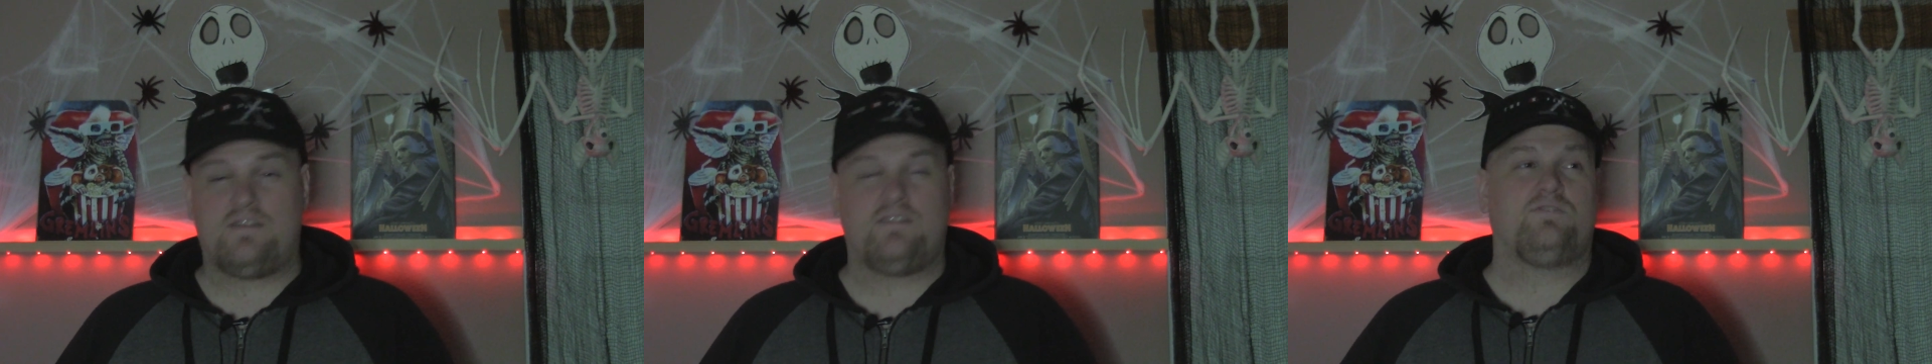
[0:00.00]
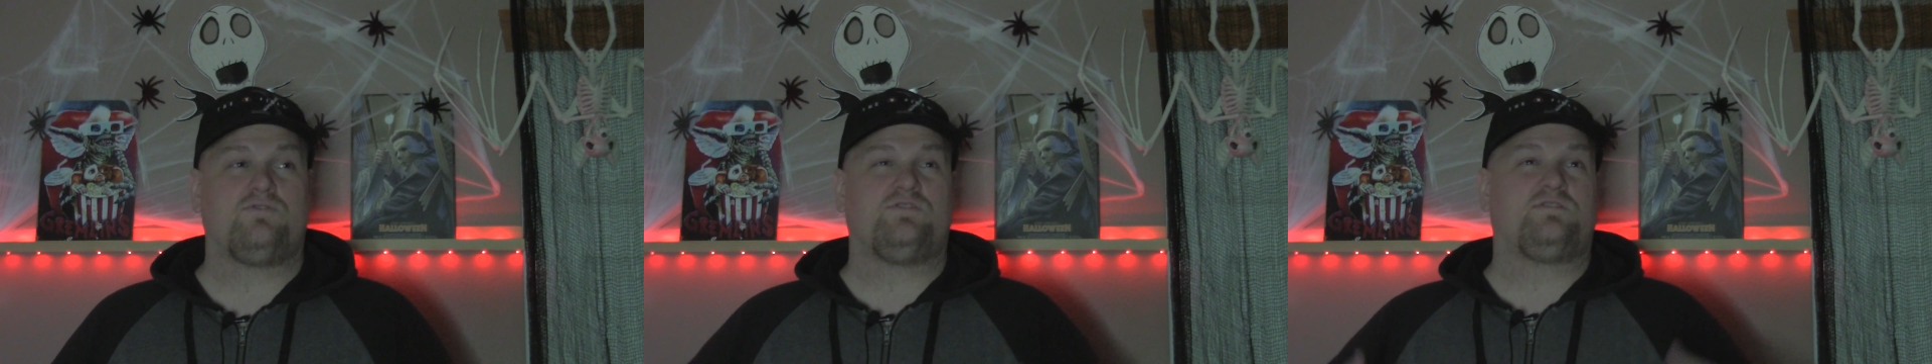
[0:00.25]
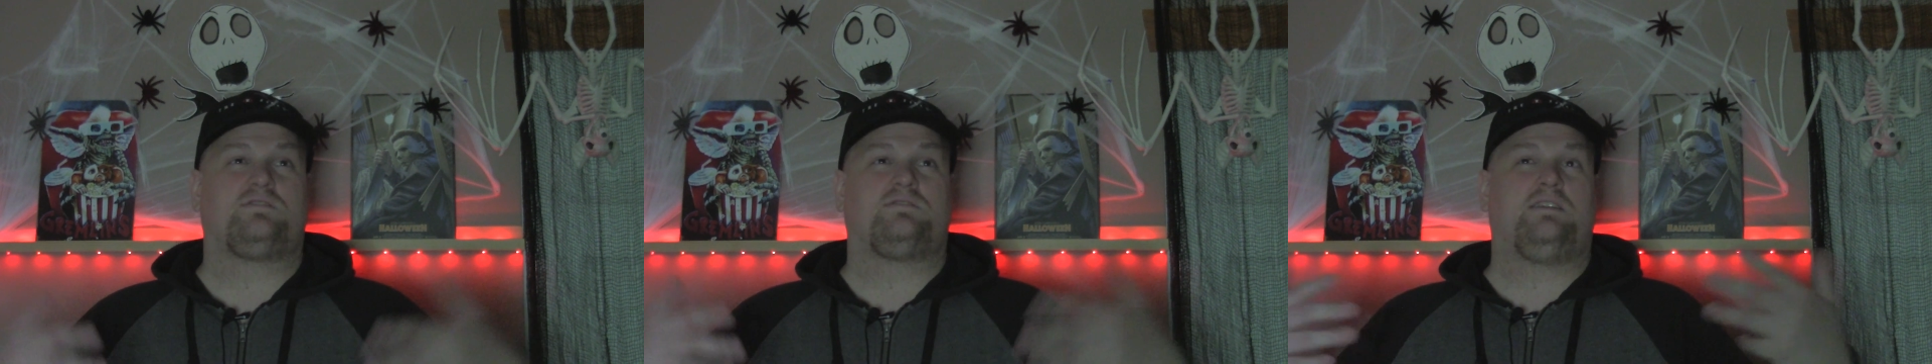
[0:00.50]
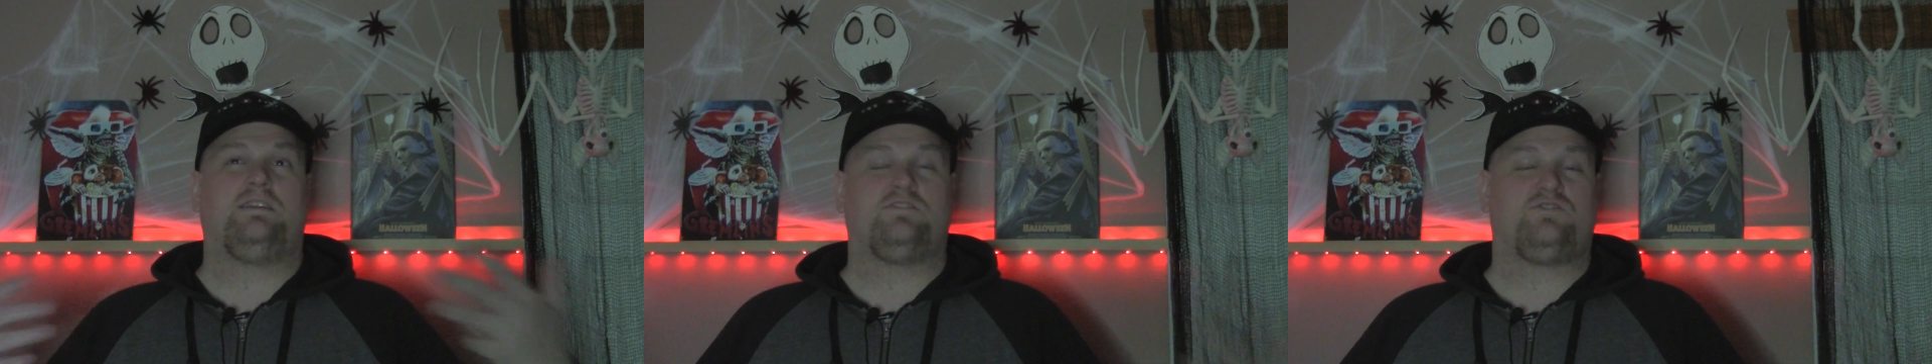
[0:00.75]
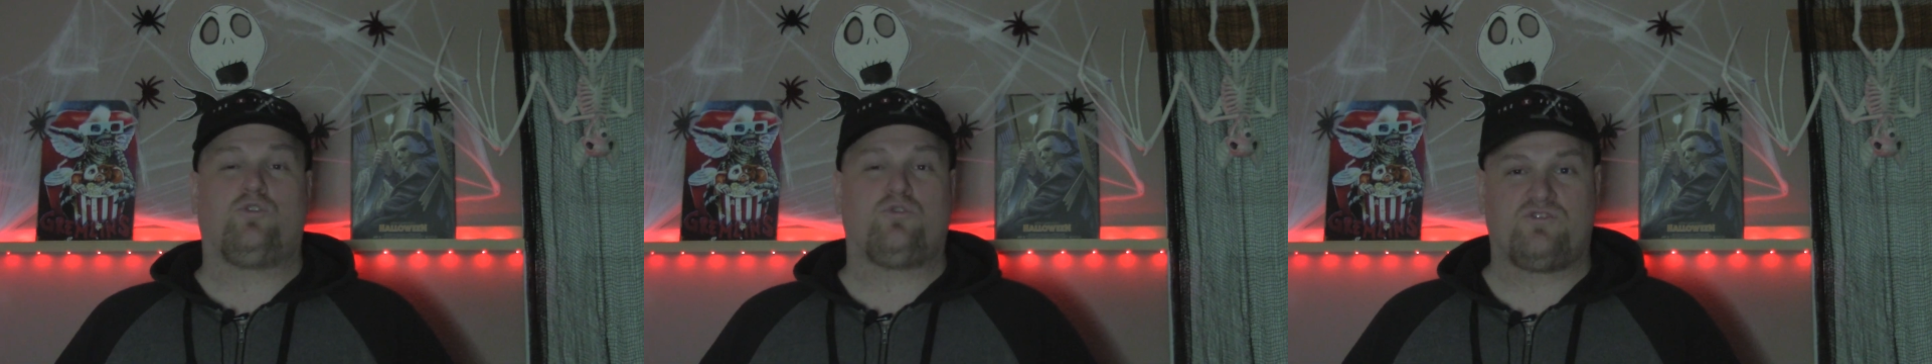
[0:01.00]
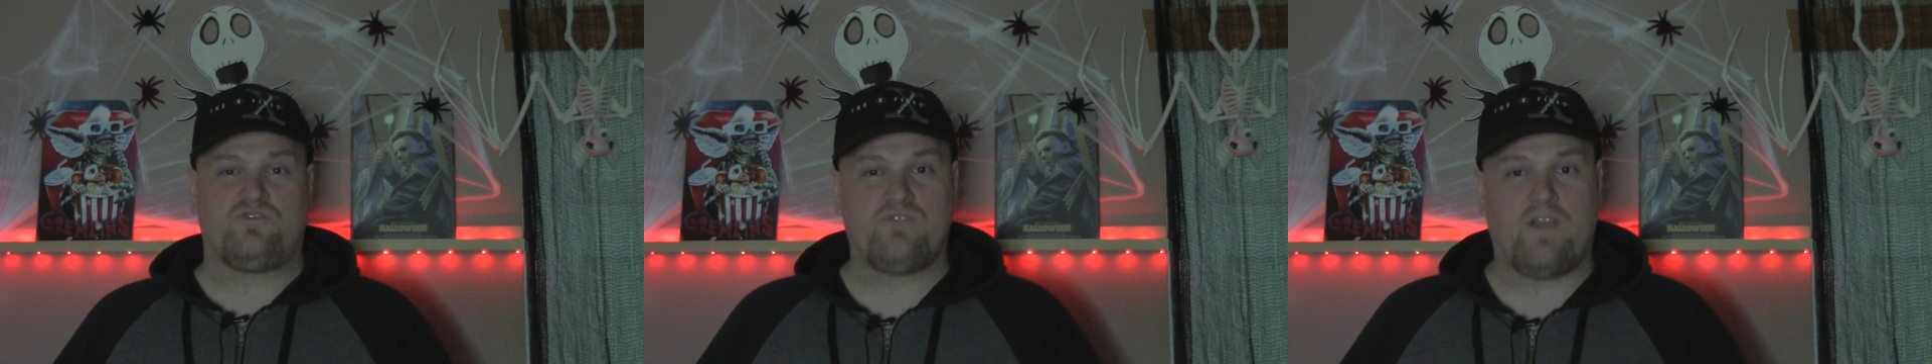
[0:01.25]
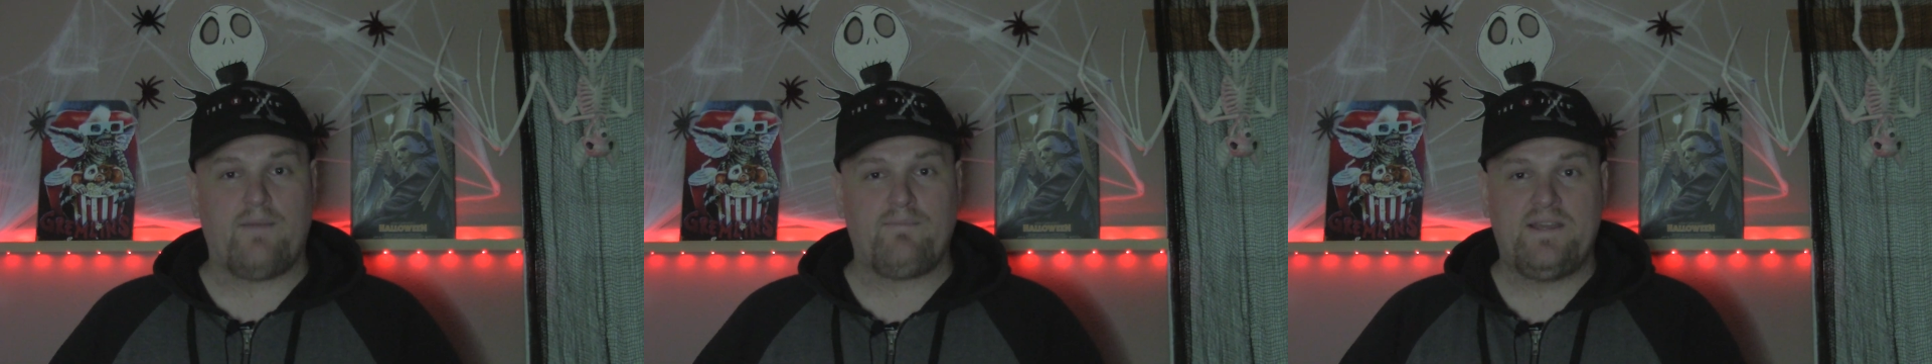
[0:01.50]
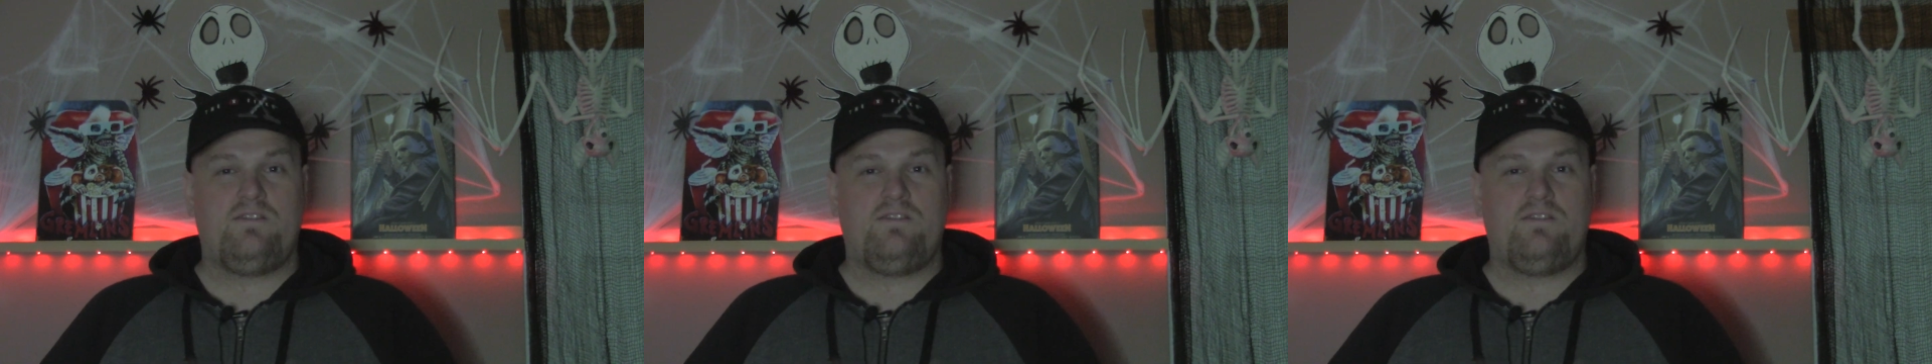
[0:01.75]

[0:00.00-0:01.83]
and they're just in a torture trap.